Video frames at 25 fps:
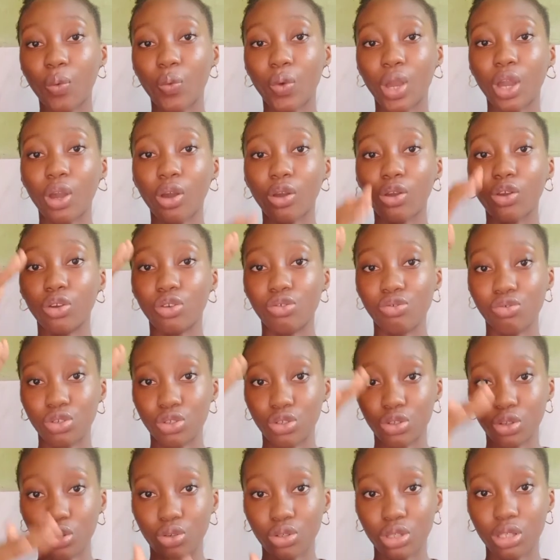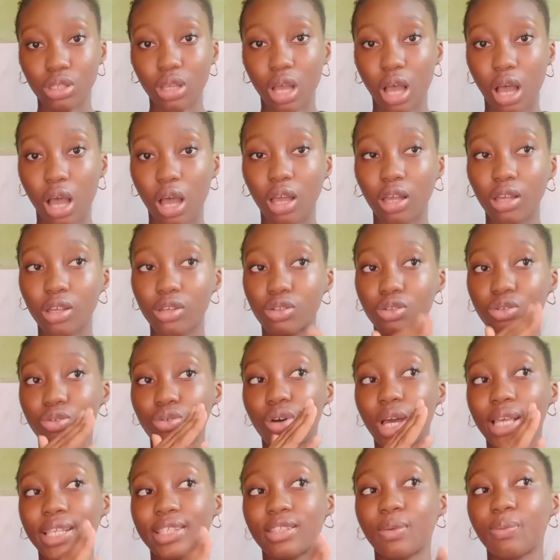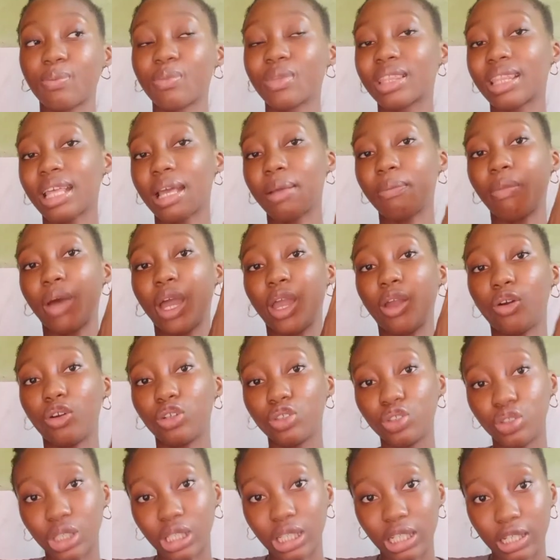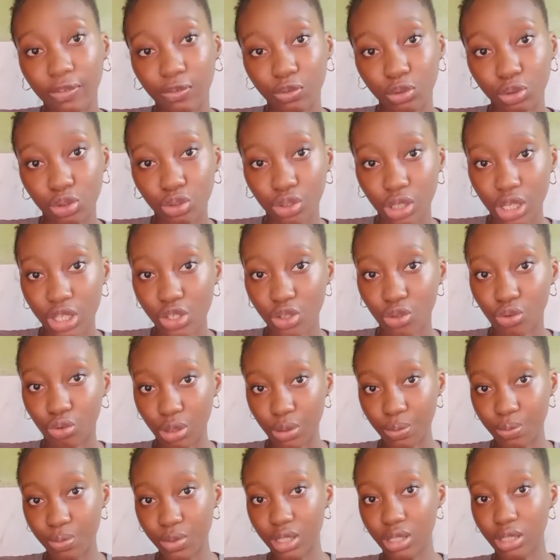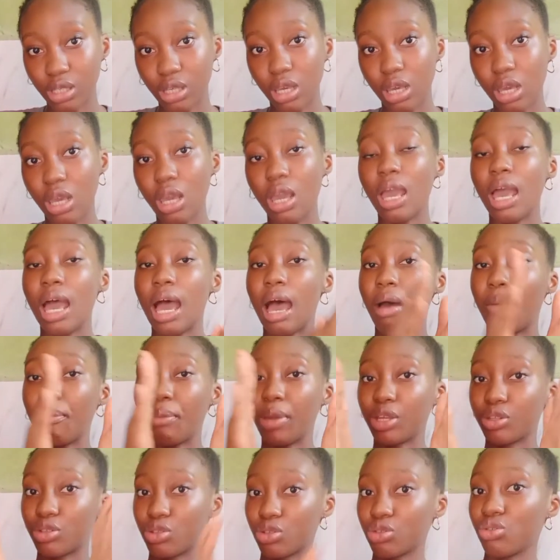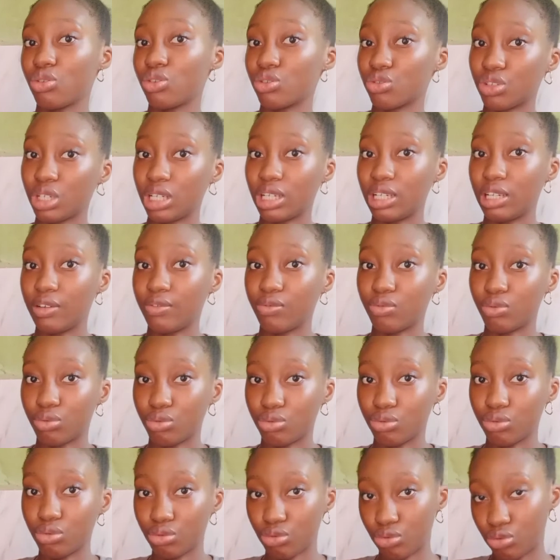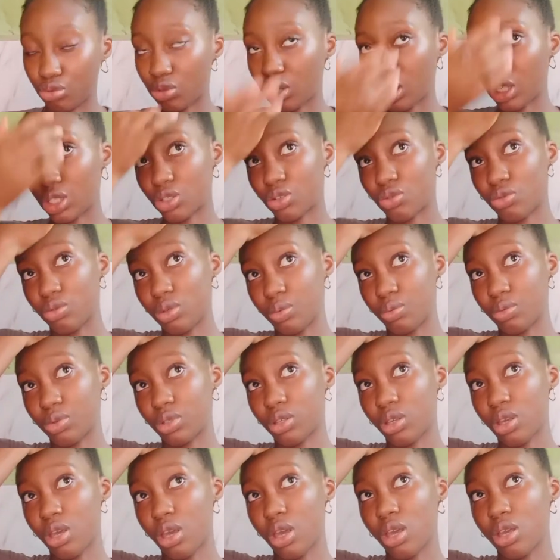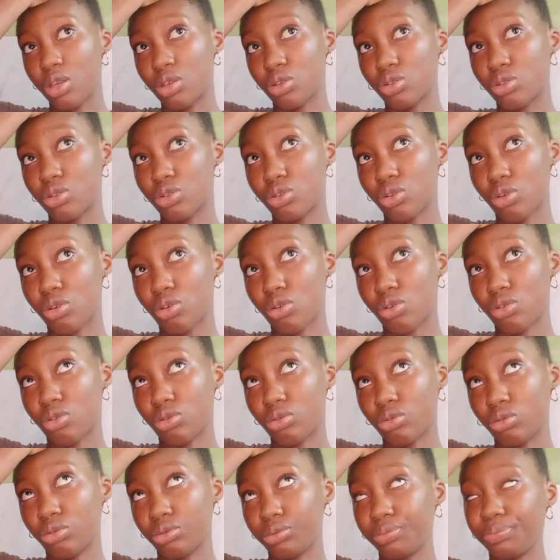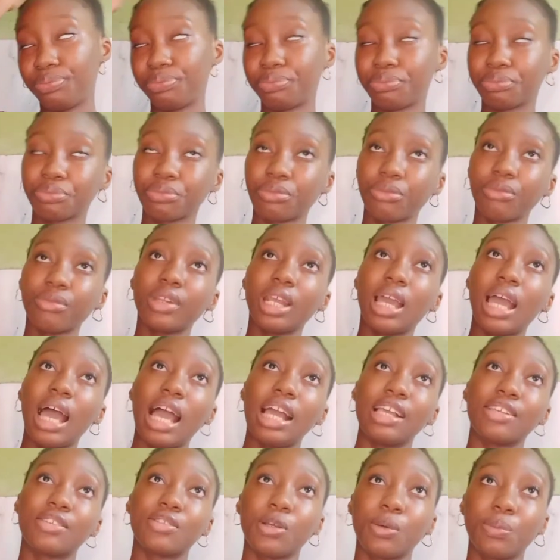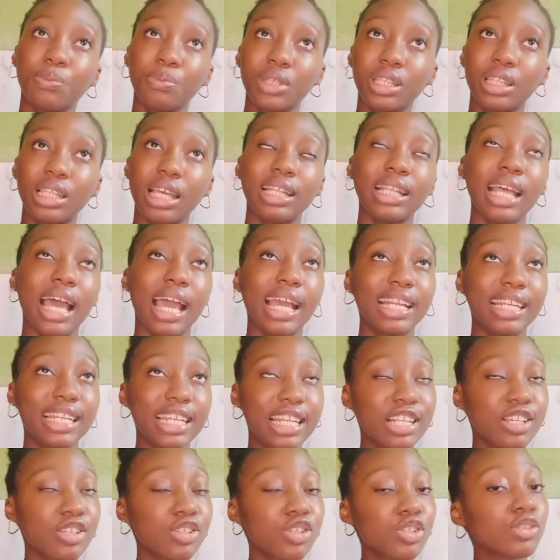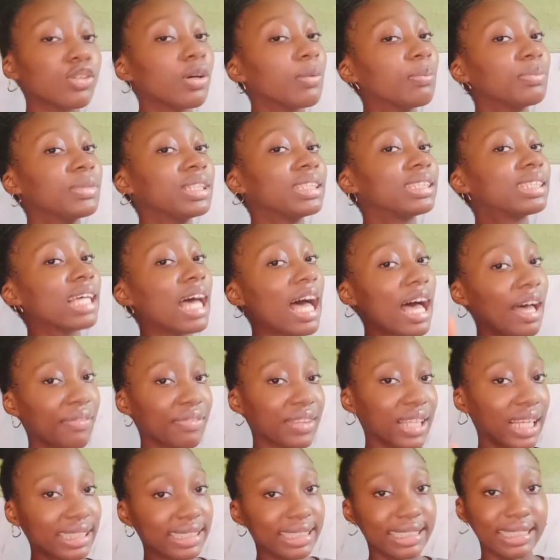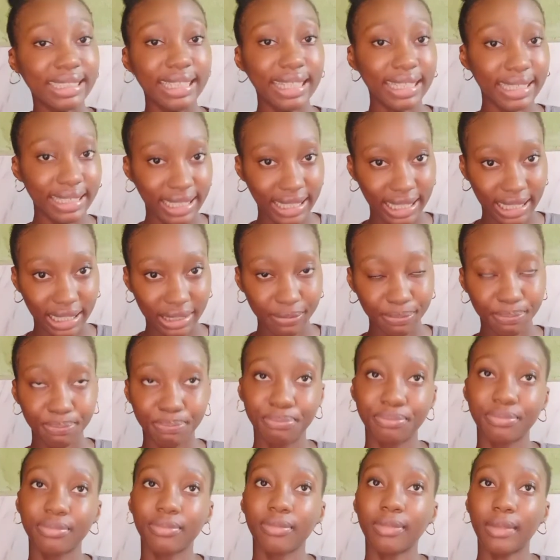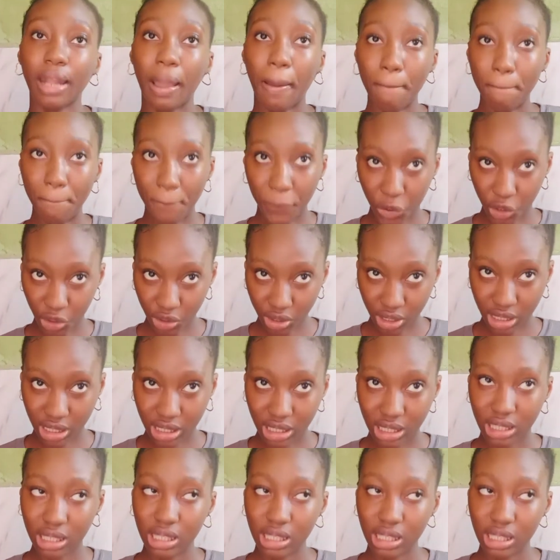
where your results are. So I submitted my 100 level transcript and my 200 level transcript. So I submitted, I didn't submit after the deadline, but